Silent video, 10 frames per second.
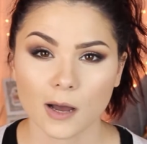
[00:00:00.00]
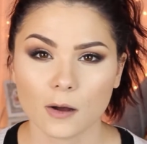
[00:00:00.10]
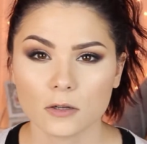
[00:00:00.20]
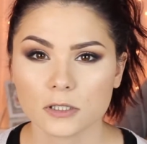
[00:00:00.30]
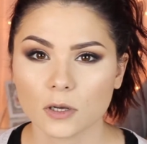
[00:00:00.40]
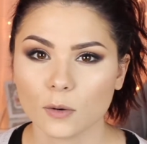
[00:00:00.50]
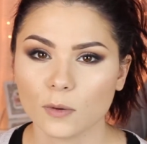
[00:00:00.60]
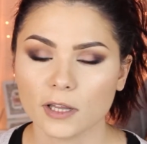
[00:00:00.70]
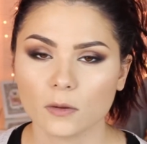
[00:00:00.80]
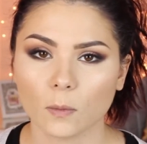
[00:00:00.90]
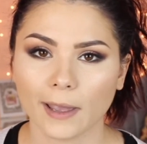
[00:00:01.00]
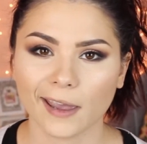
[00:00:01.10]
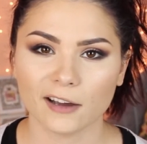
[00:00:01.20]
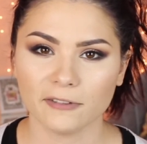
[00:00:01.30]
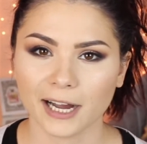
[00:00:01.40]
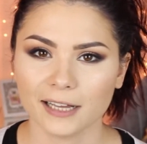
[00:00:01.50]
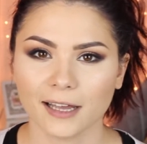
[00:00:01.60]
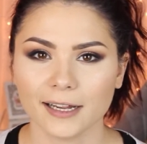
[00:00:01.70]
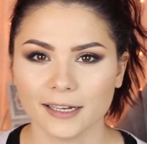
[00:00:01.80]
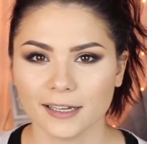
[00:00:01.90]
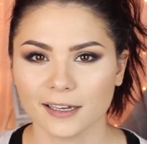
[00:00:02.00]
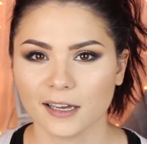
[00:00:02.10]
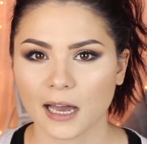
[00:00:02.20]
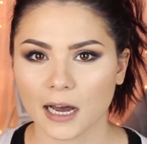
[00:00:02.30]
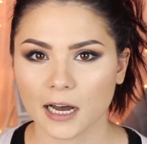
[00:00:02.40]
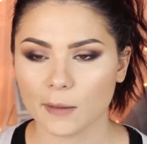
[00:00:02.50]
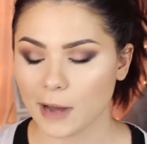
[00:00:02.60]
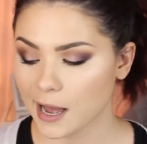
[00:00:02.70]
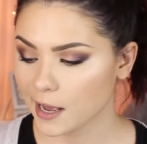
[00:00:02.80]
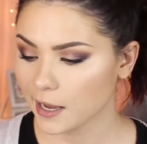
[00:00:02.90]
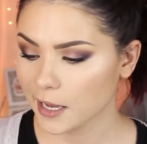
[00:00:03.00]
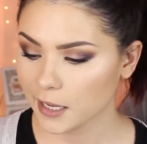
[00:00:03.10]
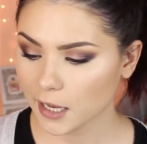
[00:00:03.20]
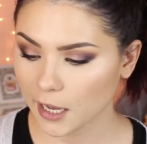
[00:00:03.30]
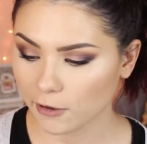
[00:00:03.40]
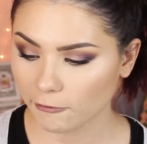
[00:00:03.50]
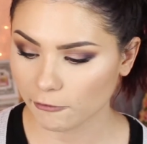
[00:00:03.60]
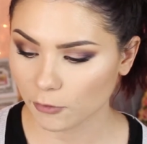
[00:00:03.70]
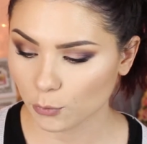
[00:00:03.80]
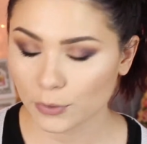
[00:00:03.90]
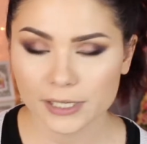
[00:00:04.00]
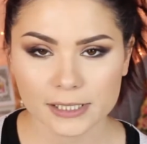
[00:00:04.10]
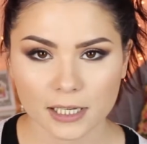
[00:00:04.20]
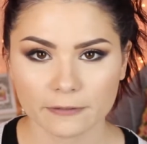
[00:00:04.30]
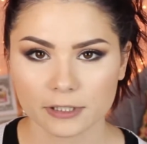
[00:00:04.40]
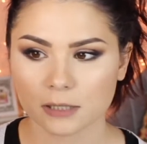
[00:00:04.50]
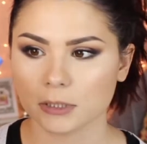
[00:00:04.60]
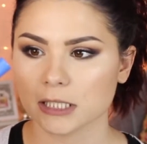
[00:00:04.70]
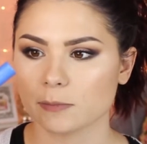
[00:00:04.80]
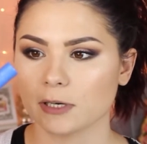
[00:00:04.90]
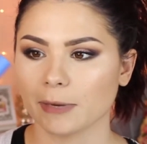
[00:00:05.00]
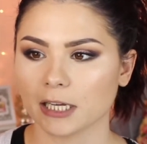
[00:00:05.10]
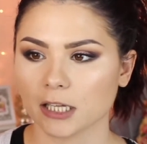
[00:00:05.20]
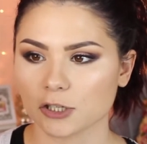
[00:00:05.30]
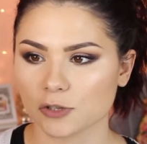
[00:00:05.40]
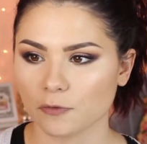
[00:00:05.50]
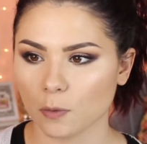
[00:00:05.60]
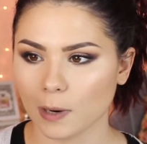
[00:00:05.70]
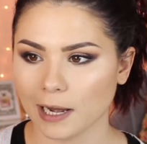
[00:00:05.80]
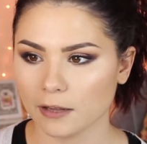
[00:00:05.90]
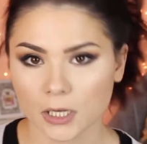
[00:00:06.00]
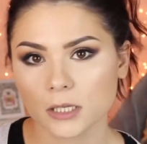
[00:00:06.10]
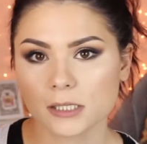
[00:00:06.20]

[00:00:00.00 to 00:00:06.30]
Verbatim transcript: Also, in the way of highlighting, I have rediscovered something that's been in my collection for a while.